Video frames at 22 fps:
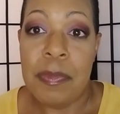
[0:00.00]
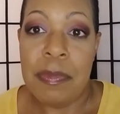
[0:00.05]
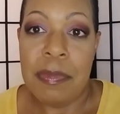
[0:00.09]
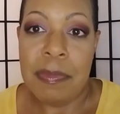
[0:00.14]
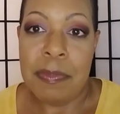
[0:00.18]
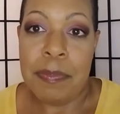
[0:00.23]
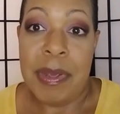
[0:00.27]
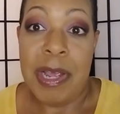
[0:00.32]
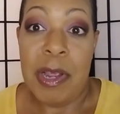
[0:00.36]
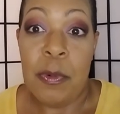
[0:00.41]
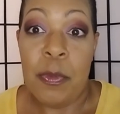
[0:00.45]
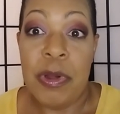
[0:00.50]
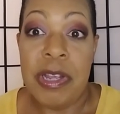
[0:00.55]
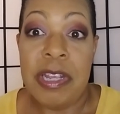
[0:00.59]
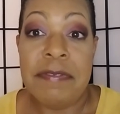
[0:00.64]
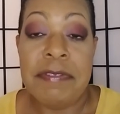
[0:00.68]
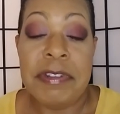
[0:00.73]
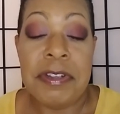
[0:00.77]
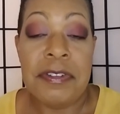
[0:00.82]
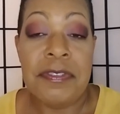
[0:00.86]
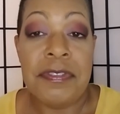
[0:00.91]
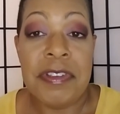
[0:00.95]
by way of
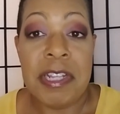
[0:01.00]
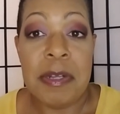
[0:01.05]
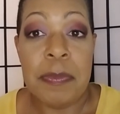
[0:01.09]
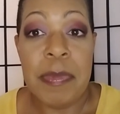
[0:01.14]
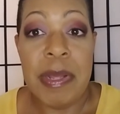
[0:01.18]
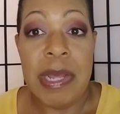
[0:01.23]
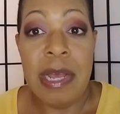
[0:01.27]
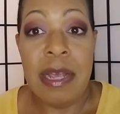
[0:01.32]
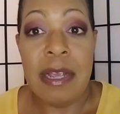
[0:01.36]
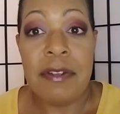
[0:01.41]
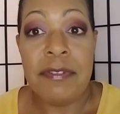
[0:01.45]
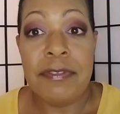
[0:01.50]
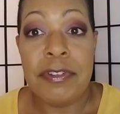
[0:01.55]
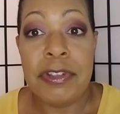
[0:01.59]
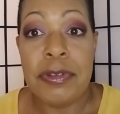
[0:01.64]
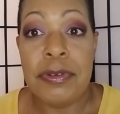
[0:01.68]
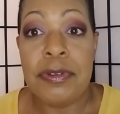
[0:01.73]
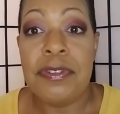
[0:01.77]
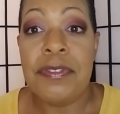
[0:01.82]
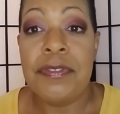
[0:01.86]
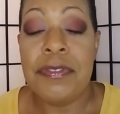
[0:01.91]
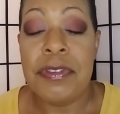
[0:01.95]
their feedback for you
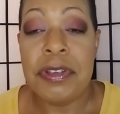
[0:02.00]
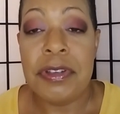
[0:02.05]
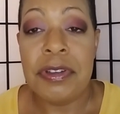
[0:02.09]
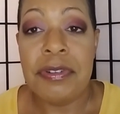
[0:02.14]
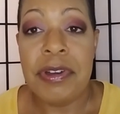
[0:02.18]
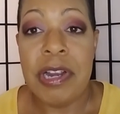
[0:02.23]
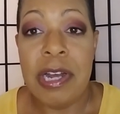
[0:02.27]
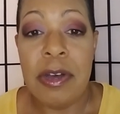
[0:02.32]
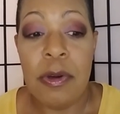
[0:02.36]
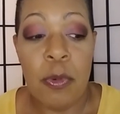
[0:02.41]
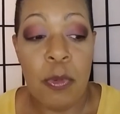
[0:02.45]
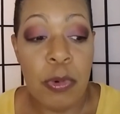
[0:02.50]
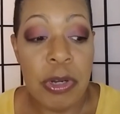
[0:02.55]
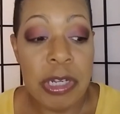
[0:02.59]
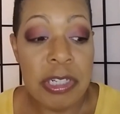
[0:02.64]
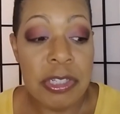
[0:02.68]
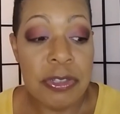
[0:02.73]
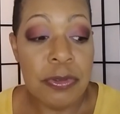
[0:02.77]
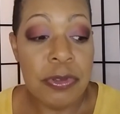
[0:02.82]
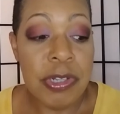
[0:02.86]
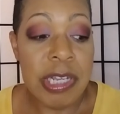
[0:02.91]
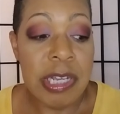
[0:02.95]
to figure out what
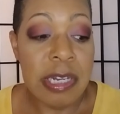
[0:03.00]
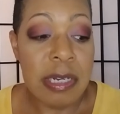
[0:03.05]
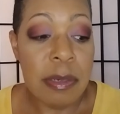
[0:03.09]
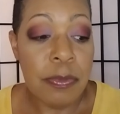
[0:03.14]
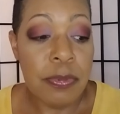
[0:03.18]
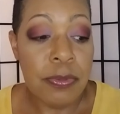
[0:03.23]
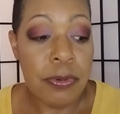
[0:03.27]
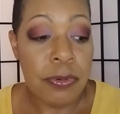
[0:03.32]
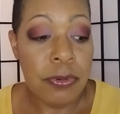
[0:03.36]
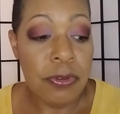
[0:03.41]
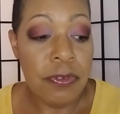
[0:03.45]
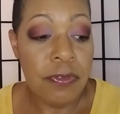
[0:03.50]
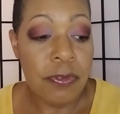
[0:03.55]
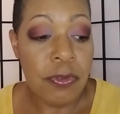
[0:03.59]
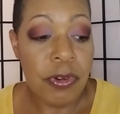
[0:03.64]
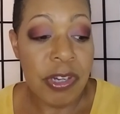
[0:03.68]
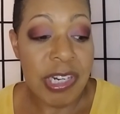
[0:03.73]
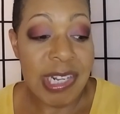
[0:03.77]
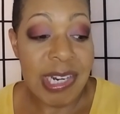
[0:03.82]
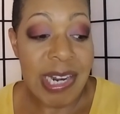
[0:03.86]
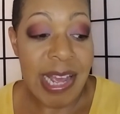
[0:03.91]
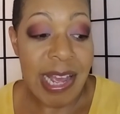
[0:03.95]
you can improve
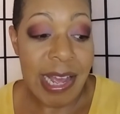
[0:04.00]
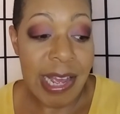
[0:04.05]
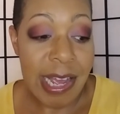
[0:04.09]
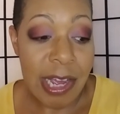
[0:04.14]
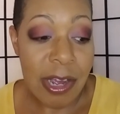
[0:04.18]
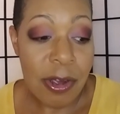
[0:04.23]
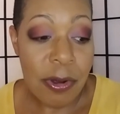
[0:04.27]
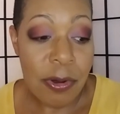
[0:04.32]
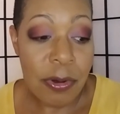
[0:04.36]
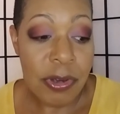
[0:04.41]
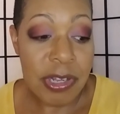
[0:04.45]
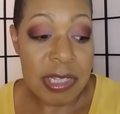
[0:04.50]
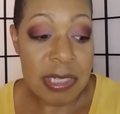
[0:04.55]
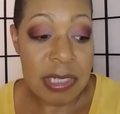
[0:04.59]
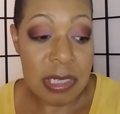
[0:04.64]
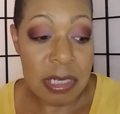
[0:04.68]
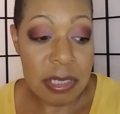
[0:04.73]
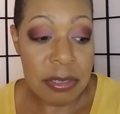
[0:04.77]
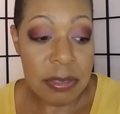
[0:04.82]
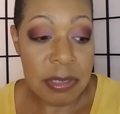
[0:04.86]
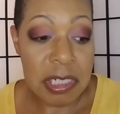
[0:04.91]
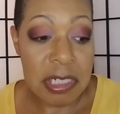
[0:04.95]
on and how
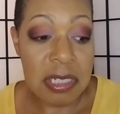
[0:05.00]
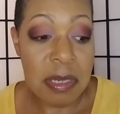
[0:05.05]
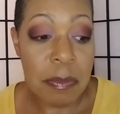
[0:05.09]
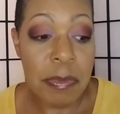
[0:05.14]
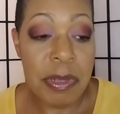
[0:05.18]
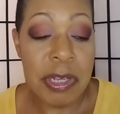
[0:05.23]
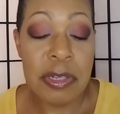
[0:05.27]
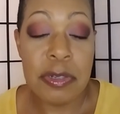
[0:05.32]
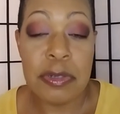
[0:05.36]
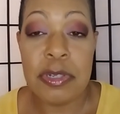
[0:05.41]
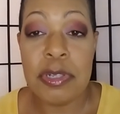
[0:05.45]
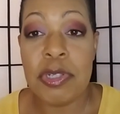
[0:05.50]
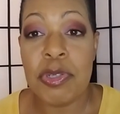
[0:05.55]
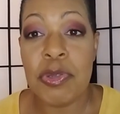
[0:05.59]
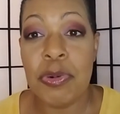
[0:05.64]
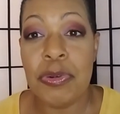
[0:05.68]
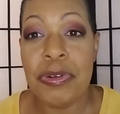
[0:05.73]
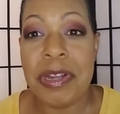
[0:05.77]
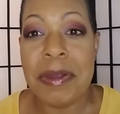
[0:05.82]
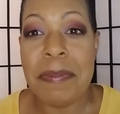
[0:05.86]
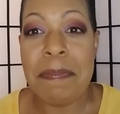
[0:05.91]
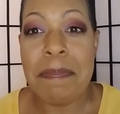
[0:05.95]
essentially to make your
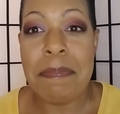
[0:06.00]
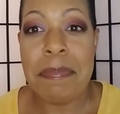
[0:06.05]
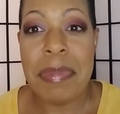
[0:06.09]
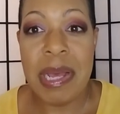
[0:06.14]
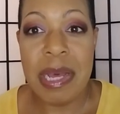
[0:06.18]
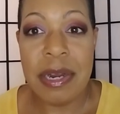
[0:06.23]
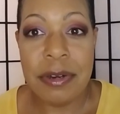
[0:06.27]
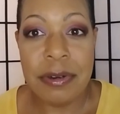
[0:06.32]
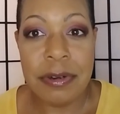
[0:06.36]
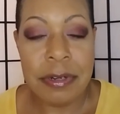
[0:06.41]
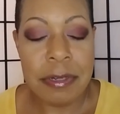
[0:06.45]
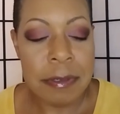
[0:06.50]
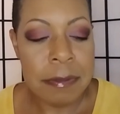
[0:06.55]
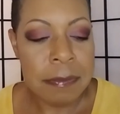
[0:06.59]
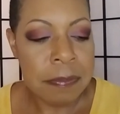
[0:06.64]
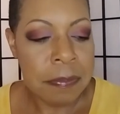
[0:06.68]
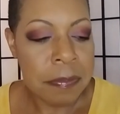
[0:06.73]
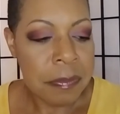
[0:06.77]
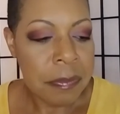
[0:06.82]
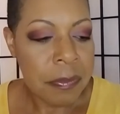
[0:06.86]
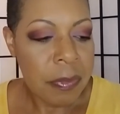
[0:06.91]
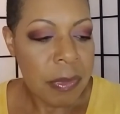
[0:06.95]
story better.
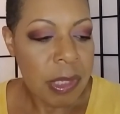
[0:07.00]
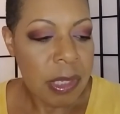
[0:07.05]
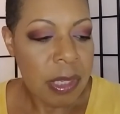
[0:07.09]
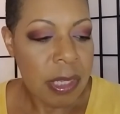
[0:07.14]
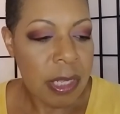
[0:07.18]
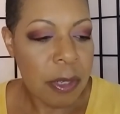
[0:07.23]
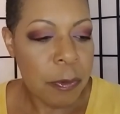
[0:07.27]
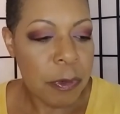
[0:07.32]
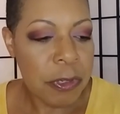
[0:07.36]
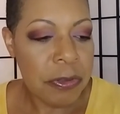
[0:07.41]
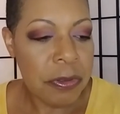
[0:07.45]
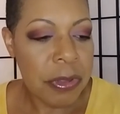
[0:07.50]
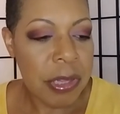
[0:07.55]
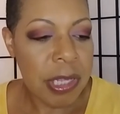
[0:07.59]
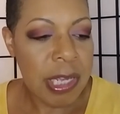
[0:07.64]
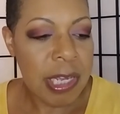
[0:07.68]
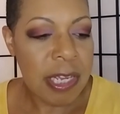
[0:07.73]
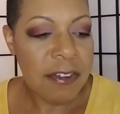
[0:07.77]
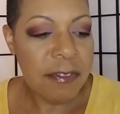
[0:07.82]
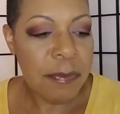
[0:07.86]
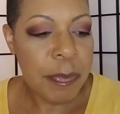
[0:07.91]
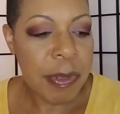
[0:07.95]
And when you think
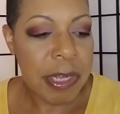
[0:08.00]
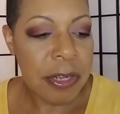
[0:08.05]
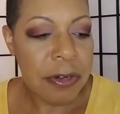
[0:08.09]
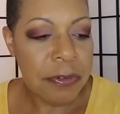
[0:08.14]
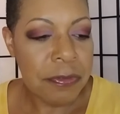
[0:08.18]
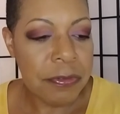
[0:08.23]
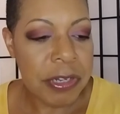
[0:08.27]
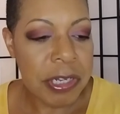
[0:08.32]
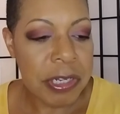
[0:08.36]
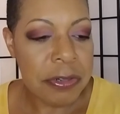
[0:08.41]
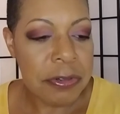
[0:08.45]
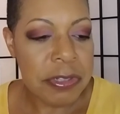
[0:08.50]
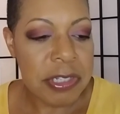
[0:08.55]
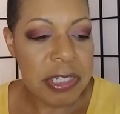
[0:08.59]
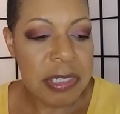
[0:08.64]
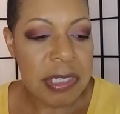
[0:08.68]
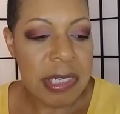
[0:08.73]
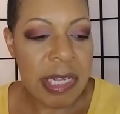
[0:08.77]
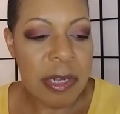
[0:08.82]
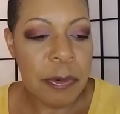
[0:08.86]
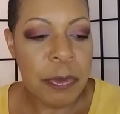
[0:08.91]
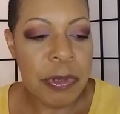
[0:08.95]
of beta readers, it's
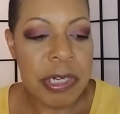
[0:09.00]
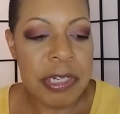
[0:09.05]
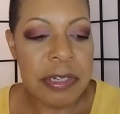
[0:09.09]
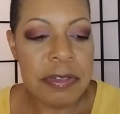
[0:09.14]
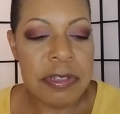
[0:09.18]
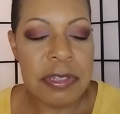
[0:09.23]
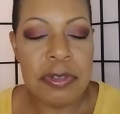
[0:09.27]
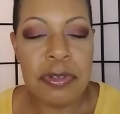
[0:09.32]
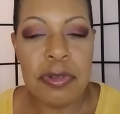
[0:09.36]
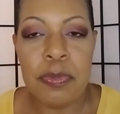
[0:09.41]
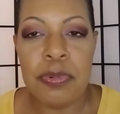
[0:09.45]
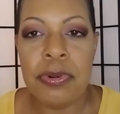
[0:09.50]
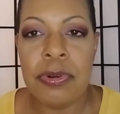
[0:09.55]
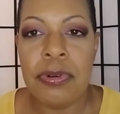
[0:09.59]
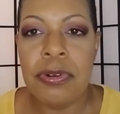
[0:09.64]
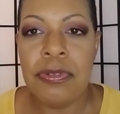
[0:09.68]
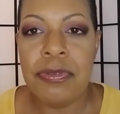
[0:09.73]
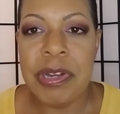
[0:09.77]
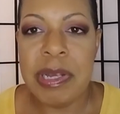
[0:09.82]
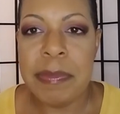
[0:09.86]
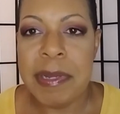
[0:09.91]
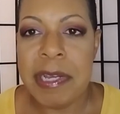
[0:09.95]
like when there's a new
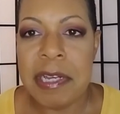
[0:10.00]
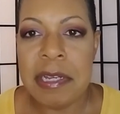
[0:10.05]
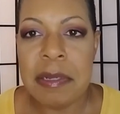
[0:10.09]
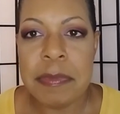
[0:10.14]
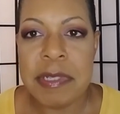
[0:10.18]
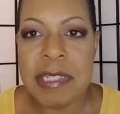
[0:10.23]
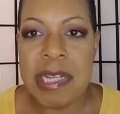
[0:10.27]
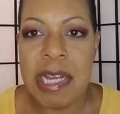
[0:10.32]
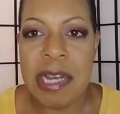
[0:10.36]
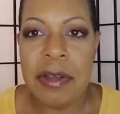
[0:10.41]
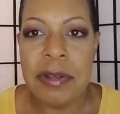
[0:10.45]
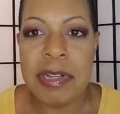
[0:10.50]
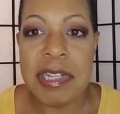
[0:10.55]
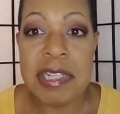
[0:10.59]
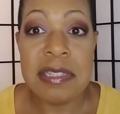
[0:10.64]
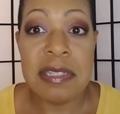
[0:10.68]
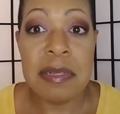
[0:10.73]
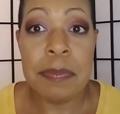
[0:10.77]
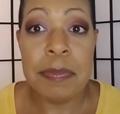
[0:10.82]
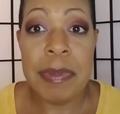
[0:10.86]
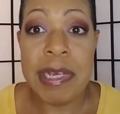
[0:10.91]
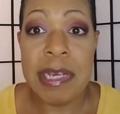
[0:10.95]
program that comes out, it's
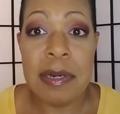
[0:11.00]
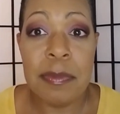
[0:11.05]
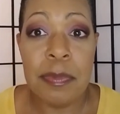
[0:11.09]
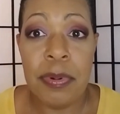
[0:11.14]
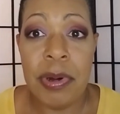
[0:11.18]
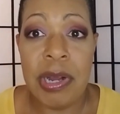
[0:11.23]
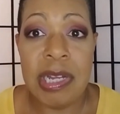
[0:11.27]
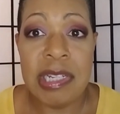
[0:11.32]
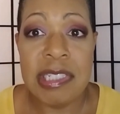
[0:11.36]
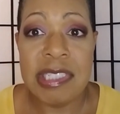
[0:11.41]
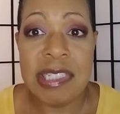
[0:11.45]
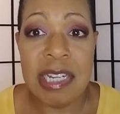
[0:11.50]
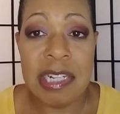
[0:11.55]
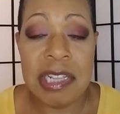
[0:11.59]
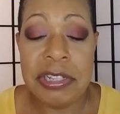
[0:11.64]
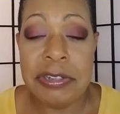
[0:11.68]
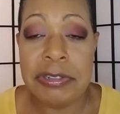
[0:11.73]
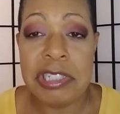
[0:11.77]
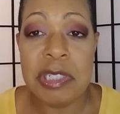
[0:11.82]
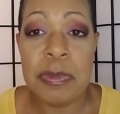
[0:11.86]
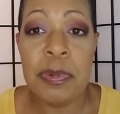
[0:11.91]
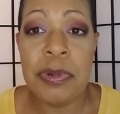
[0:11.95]
a beta project. They're
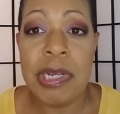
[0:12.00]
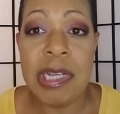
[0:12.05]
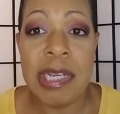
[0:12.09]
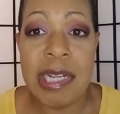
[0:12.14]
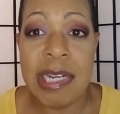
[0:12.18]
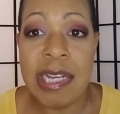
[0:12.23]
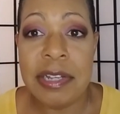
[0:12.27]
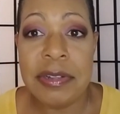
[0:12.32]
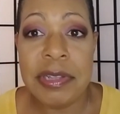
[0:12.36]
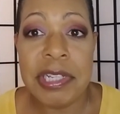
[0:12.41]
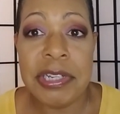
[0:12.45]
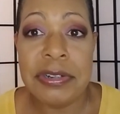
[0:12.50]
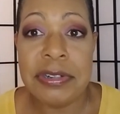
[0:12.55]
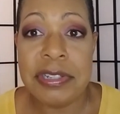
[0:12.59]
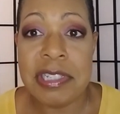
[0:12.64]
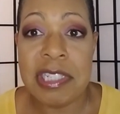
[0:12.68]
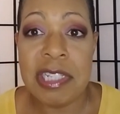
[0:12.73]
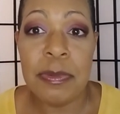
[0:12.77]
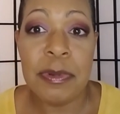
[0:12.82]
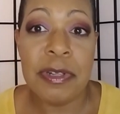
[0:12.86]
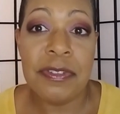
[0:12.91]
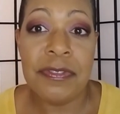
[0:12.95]
just putting it out there to
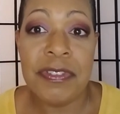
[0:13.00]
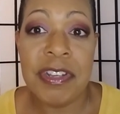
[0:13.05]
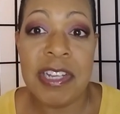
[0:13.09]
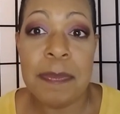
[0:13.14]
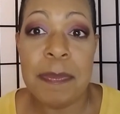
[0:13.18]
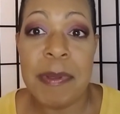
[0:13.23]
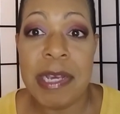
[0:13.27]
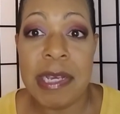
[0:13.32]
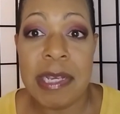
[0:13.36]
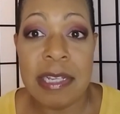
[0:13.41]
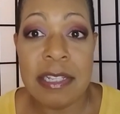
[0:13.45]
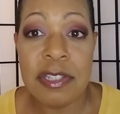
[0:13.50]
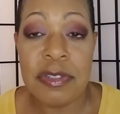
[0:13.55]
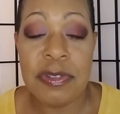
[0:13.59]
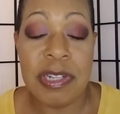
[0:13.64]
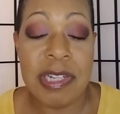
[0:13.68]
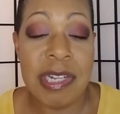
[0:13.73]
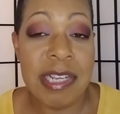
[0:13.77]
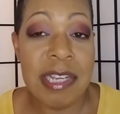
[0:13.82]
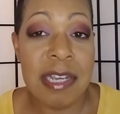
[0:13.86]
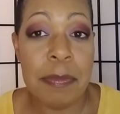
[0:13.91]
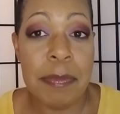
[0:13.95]
see what the feedback is so that
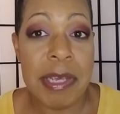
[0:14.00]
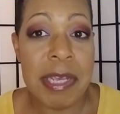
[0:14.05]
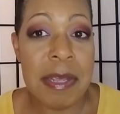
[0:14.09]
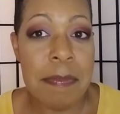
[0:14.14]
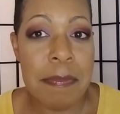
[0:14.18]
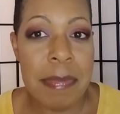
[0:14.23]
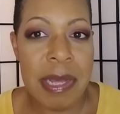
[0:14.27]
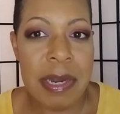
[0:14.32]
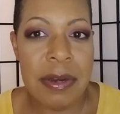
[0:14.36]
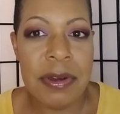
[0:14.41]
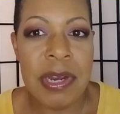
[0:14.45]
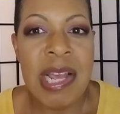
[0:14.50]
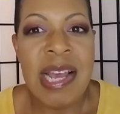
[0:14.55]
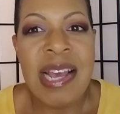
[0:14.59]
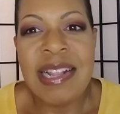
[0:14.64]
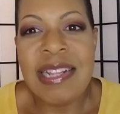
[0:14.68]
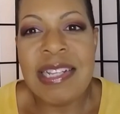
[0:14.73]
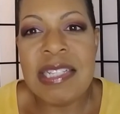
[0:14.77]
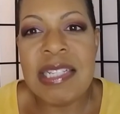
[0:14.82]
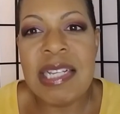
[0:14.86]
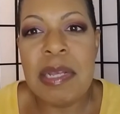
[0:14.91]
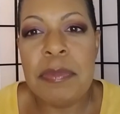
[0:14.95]
they can make it better.
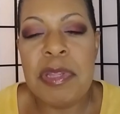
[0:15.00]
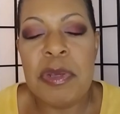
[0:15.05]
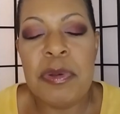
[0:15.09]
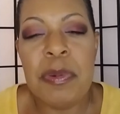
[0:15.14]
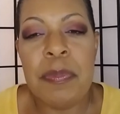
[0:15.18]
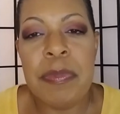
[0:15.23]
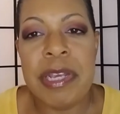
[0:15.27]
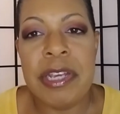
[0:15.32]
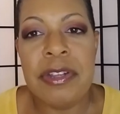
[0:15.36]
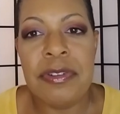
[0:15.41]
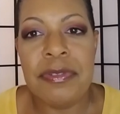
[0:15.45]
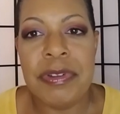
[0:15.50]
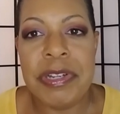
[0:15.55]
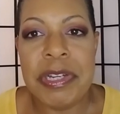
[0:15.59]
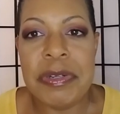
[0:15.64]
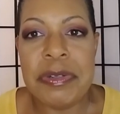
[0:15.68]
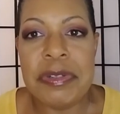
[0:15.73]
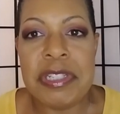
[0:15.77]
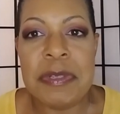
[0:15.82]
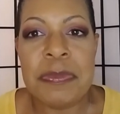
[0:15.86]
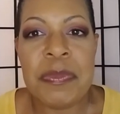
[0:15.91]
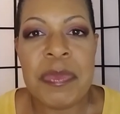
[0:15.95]
The same thing with beta readers.